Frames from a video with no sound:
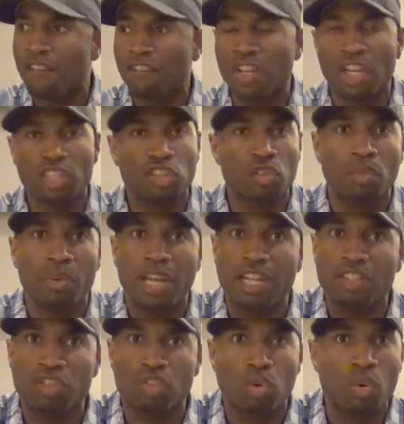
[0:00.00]

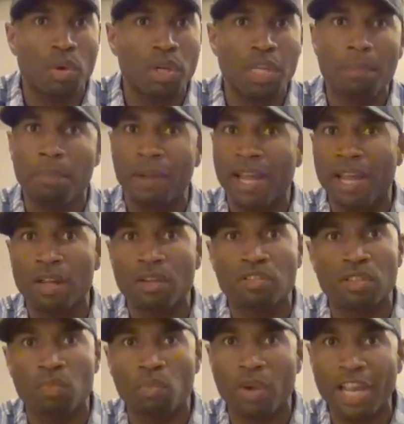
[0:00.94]
fluctuate 20
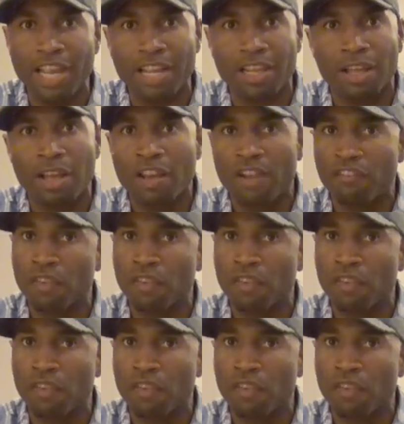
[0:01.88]
pounds in weight